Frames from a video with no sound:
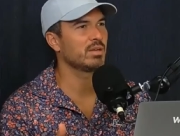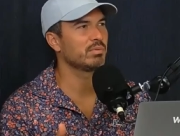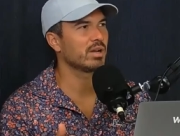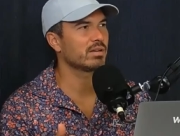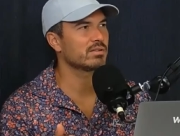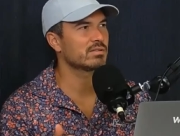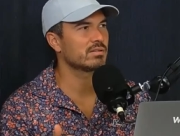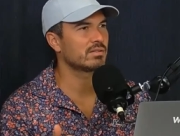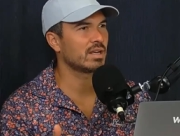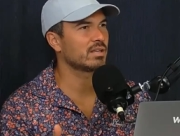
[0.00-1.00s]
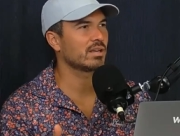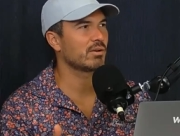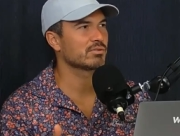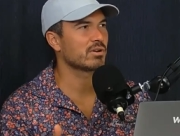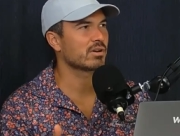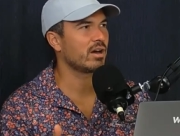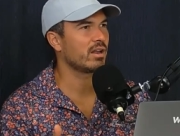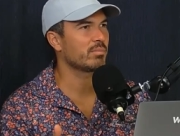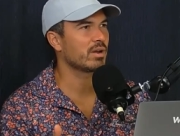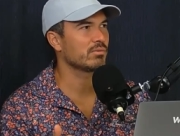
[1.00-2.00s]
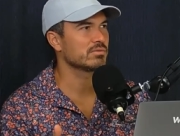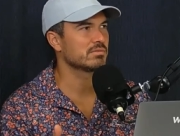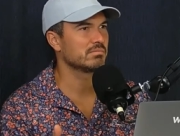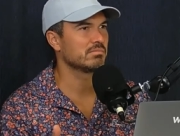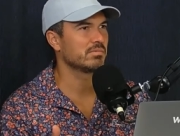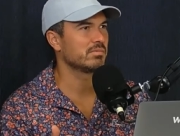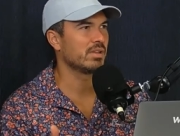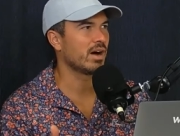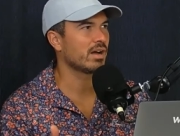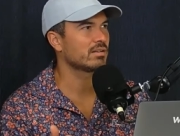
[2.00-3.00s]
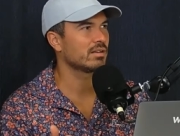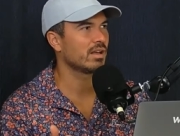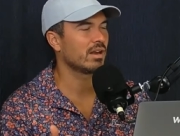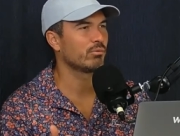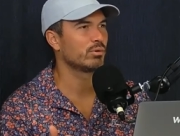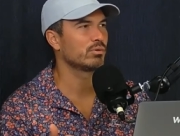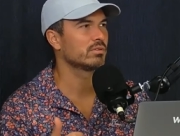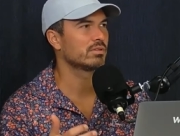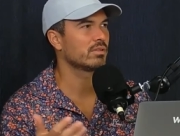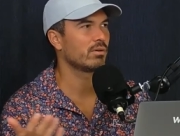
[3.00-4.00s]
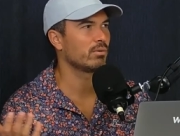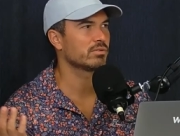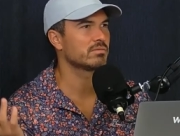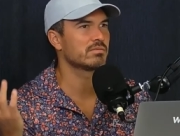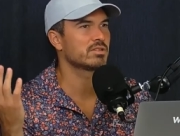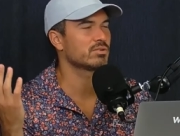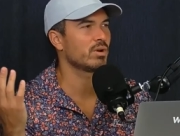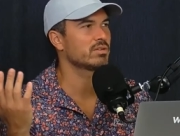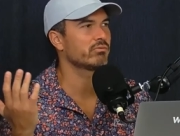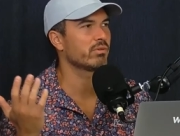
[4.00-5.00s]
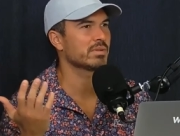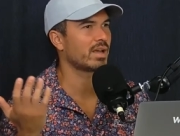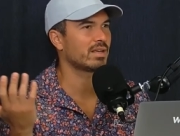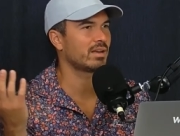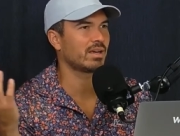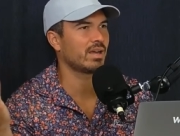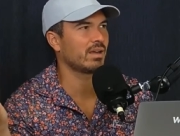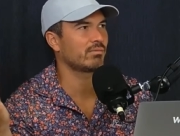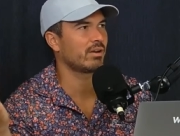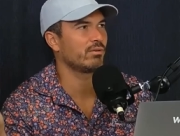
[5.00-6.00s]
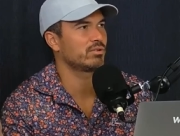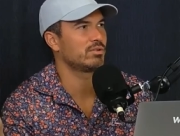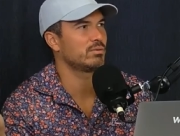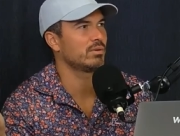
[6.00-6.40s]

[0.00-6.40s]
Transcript: Blinders, thinking I was all caught up, and I was not, and it ruined the whole situation for me. I I can't. I don't know what to do now.